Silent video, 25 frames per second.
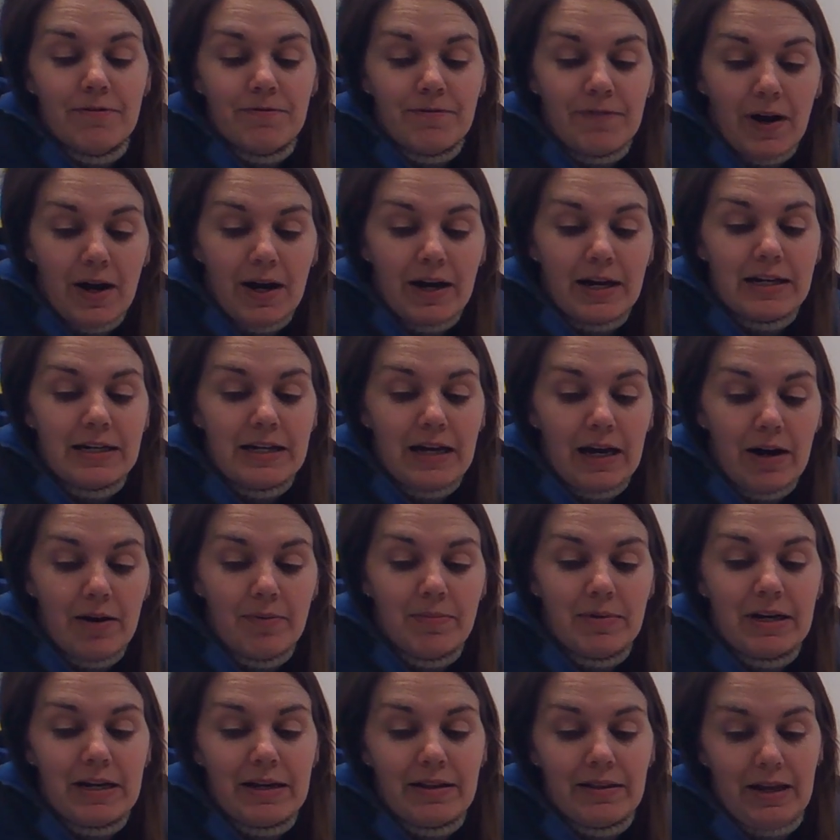Find how
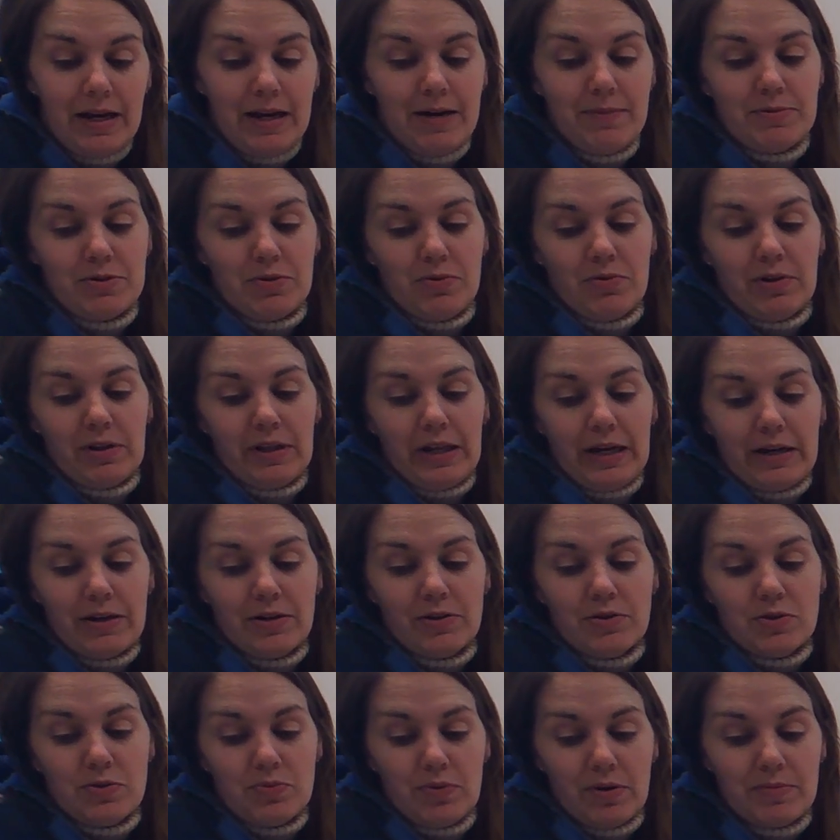many laps
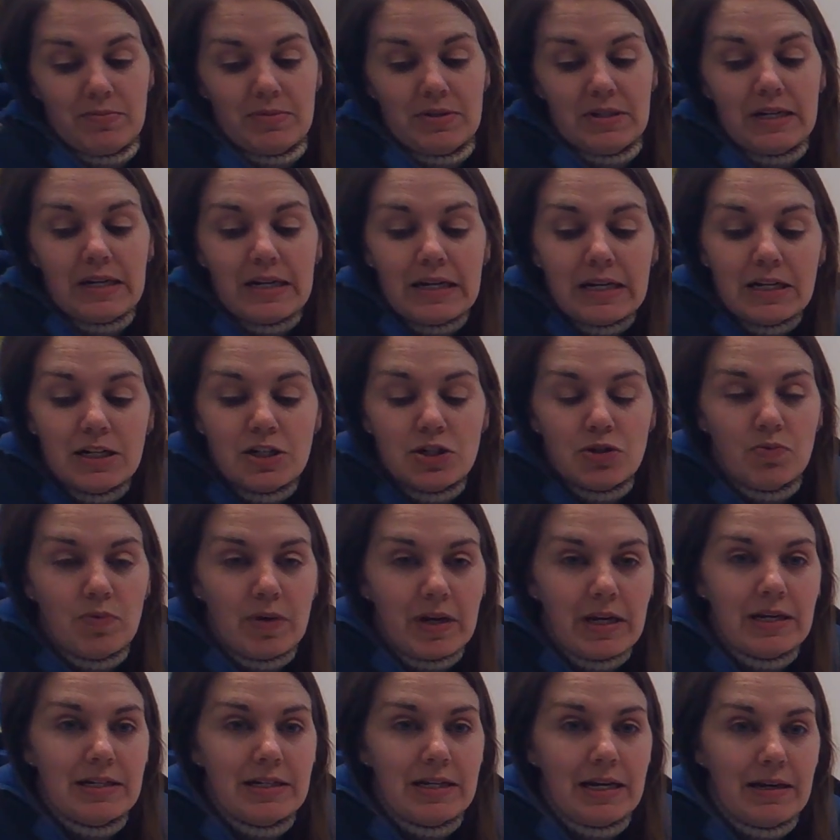Orlando swims each
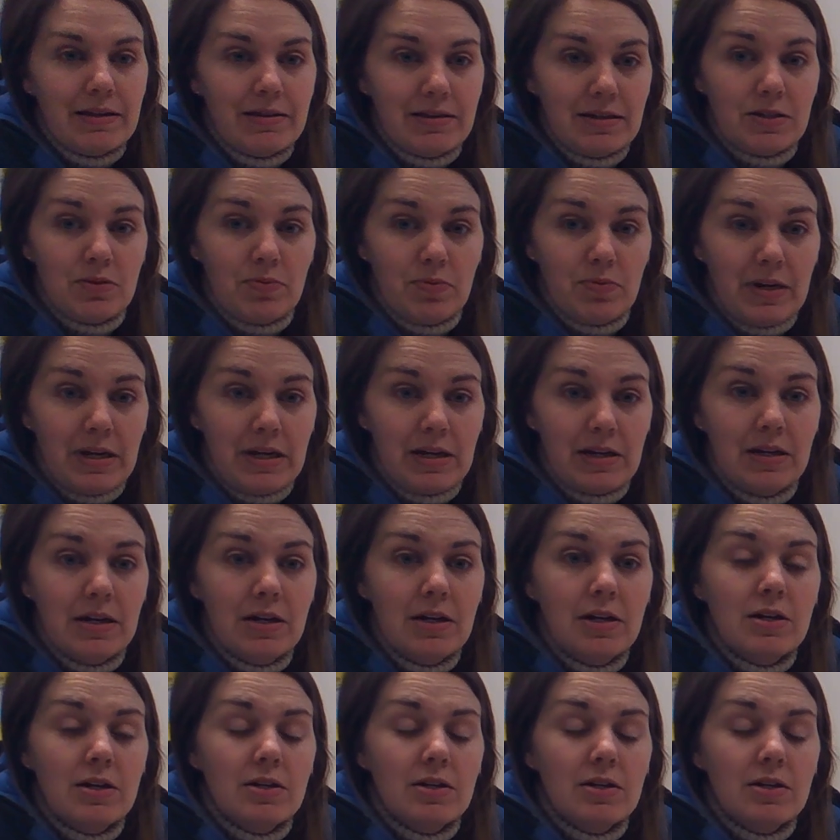weekday this week.